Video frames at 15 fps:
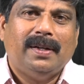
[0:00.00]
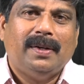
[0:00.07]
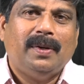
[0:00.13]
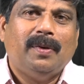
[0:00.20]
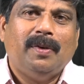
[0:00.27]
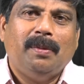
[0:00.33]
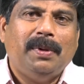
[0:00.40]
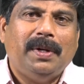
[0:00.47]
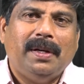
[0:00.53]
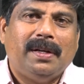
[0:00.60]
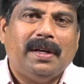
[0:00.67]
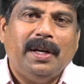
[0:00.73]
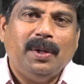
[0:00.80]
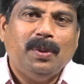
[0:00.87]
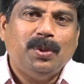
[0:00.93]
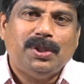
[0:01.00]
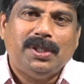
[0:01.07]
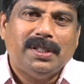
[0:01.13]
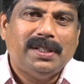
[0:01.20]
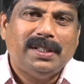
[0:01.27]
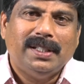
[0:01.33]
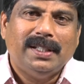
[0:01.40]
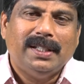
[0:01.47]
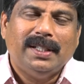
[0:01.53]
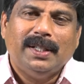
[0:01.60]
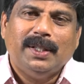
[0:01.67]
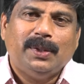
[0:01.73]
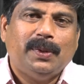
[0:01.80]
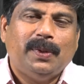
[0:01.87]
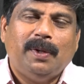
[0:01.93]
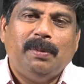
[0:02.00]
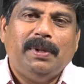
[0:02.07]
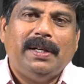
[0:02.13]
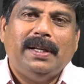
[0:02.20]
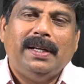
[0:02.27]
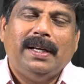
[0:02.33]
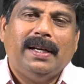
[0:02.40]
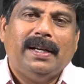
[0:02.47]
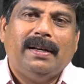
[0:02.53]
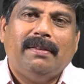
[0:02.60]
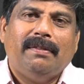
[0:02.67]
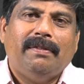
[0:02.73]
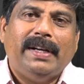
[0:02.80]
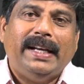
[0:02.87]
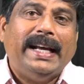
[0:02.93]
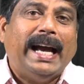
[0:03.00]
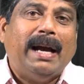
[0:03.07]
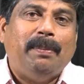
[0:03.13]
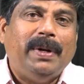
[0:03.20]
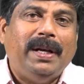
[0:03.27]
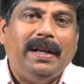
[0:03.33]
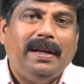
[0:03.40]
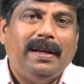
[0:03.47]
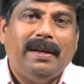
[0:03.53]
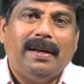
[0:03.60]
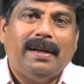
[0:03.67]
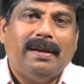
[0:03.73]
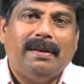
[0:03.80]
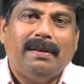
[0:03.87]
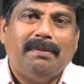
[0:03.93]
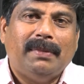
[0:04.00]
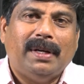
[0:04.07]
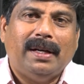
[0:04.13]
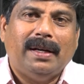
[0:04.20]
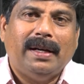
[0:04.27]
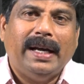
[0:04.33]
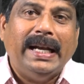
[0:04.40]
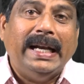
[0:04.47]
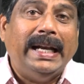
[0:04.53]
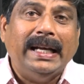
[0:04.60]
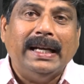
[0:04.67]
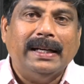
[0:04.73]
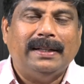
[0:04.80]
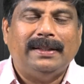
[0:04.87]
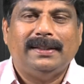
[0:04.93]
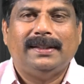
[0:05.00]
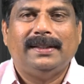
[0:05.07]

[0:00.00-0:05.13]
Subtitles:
No will be confused. So will be very happily ending it.